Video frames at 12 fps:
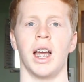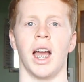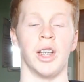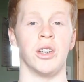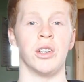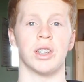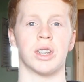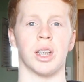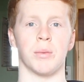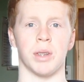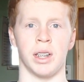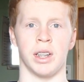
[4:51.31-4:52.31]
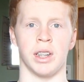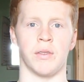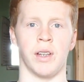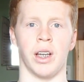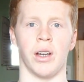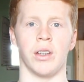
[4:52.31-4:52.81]
and use the tips in this
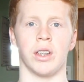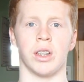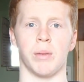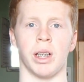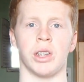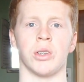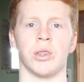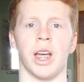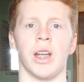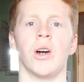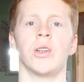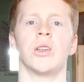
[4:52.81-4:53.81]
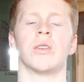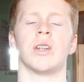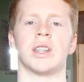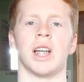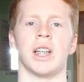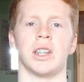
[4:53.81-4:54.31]
video to make sure that on your
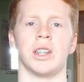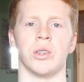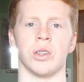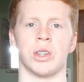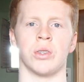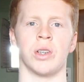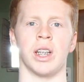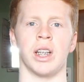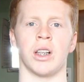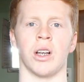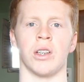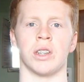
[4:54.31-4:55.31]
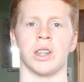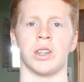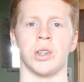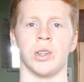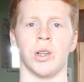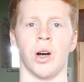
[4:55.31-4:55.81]
rest days you're still getting closer
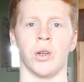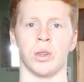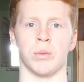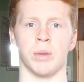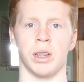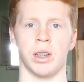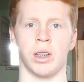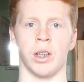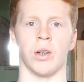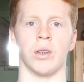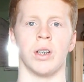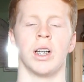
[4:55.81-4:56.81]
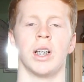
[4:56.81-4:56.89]
to your ultimate goal.